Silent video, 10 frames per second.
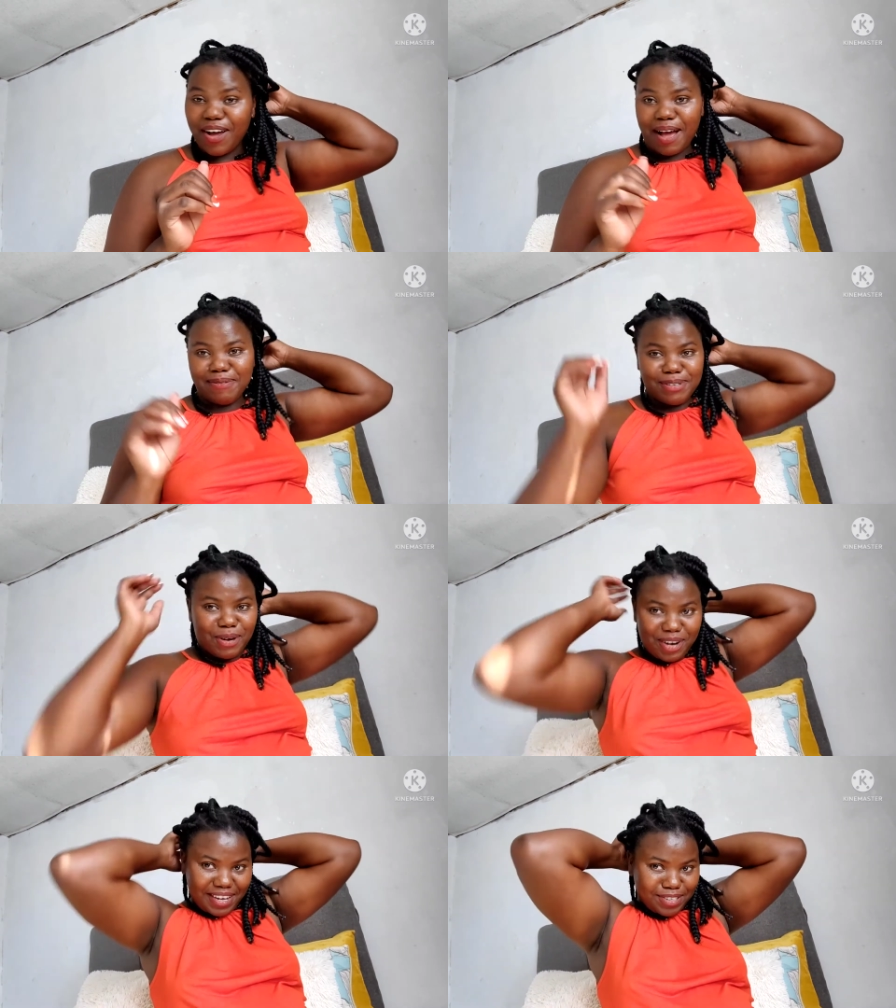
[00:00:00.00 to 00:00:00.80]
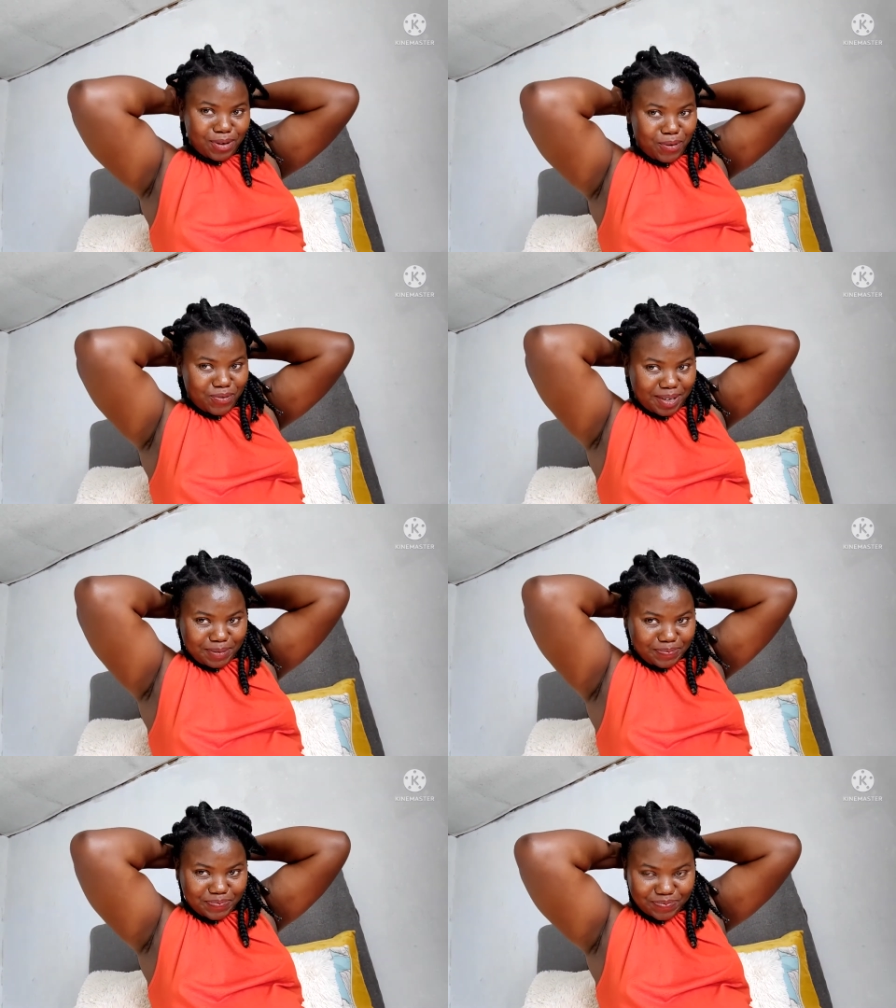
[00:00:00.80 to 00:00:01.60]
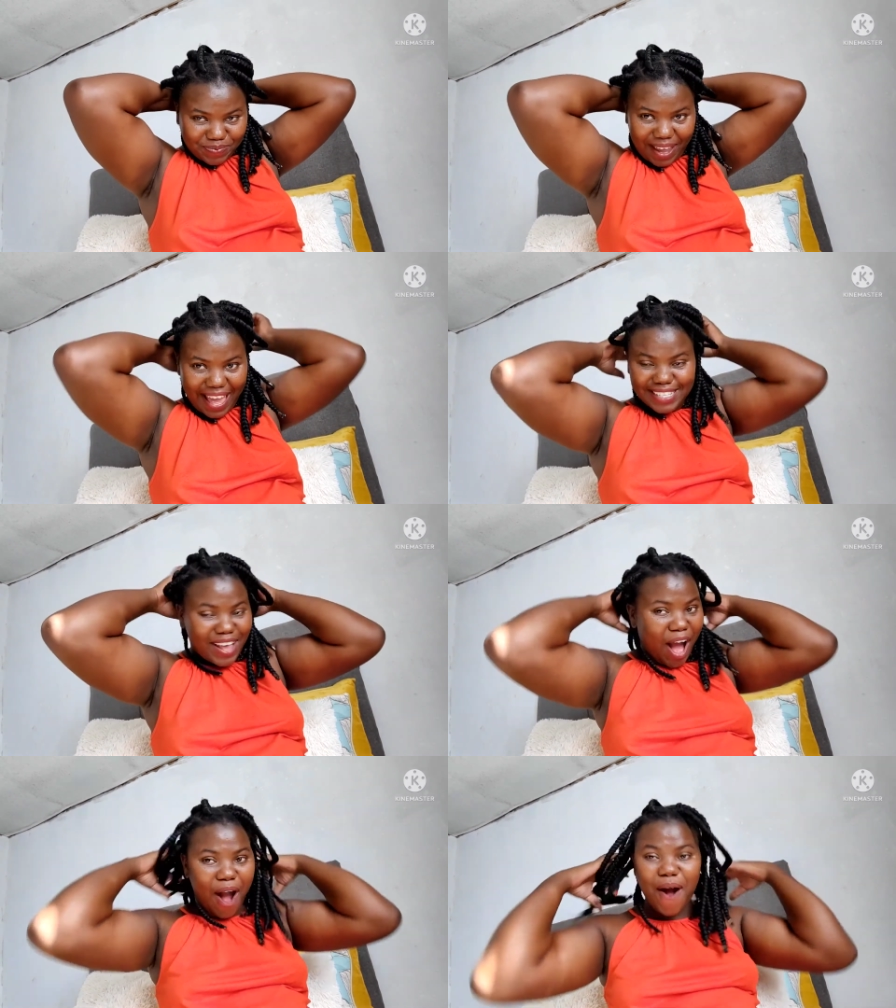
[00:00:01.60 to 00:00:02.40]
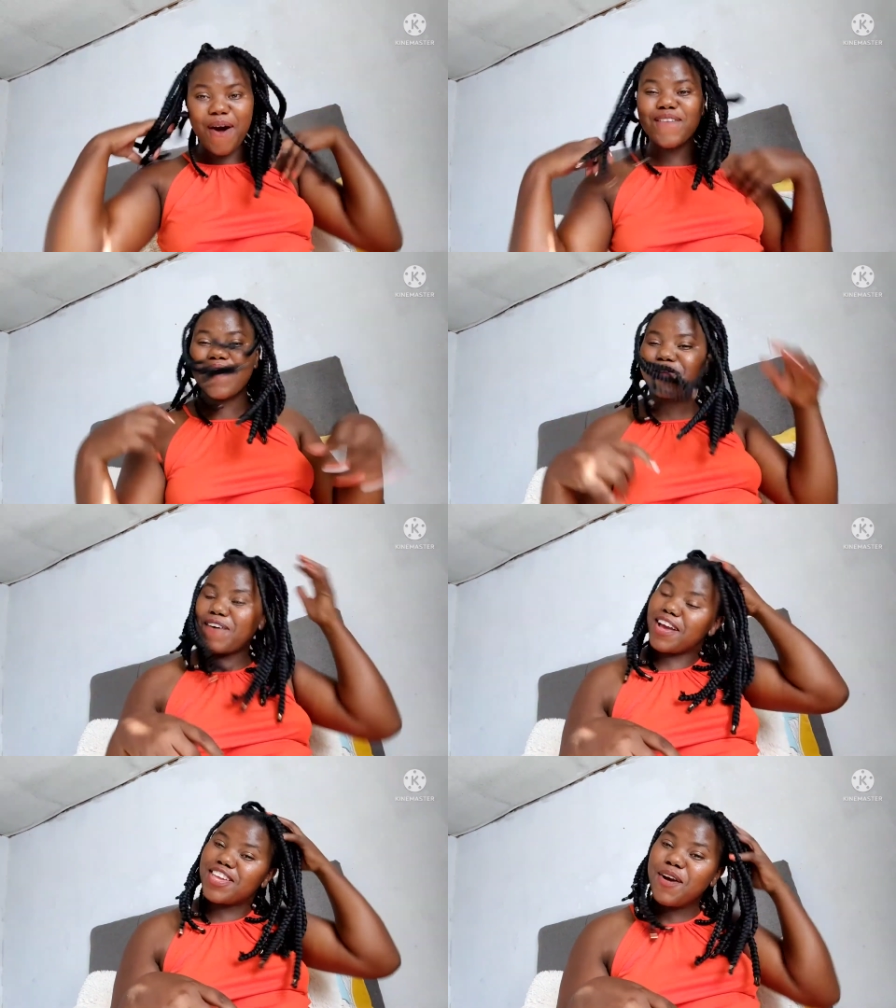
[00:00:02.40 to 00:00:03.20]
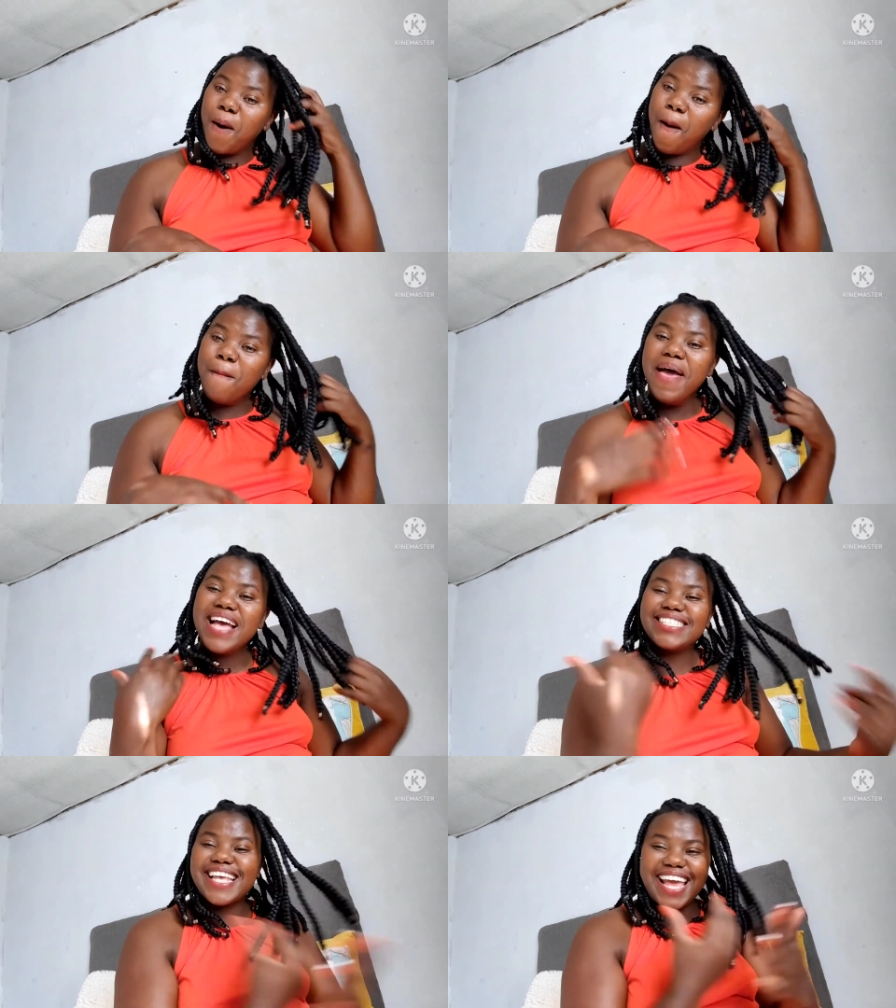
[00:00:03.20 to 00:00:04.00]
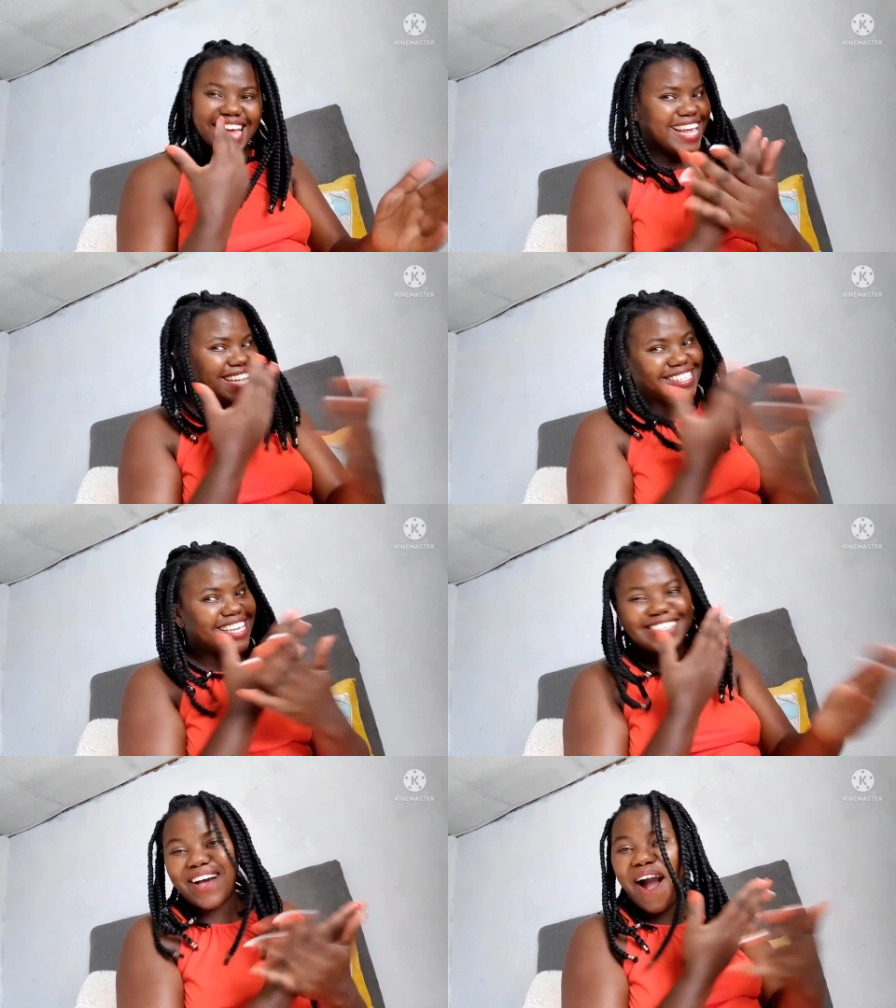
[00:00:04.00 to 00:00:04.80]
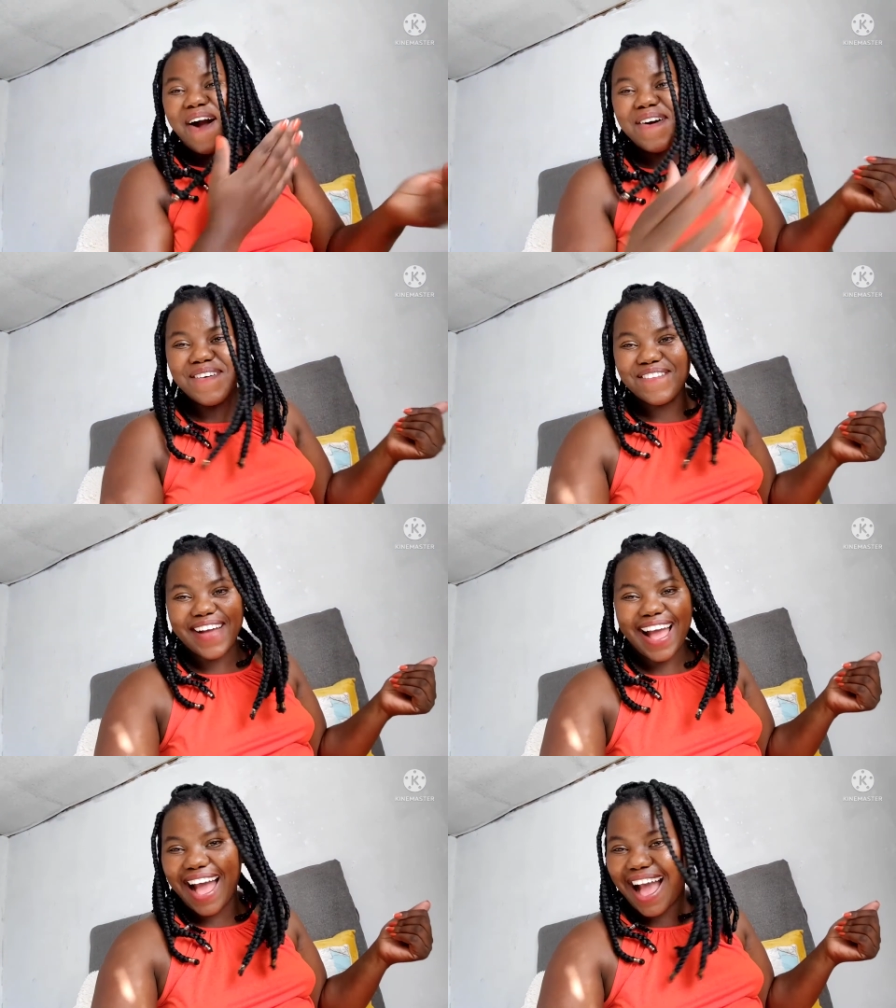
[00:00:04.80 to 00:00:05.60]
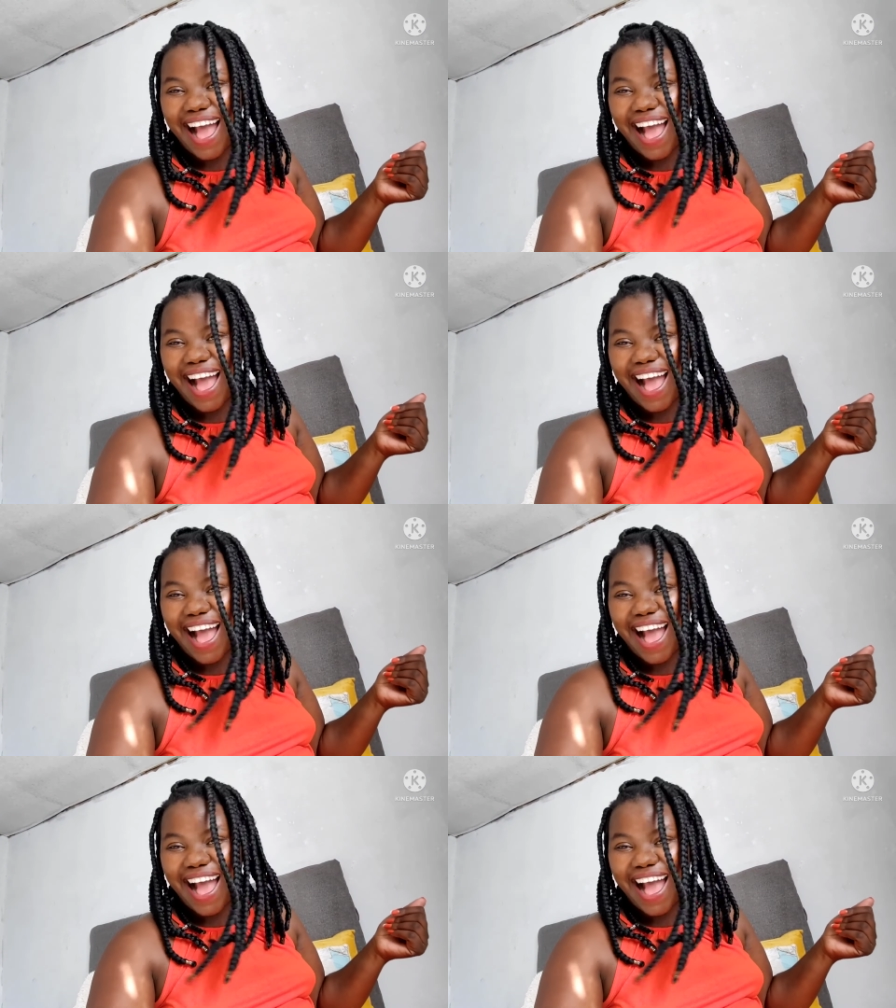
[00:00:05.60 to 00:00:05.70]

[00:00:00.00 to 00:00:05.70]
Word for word: No, I'm sorry, it's over. It's over for you, bitches. It's over.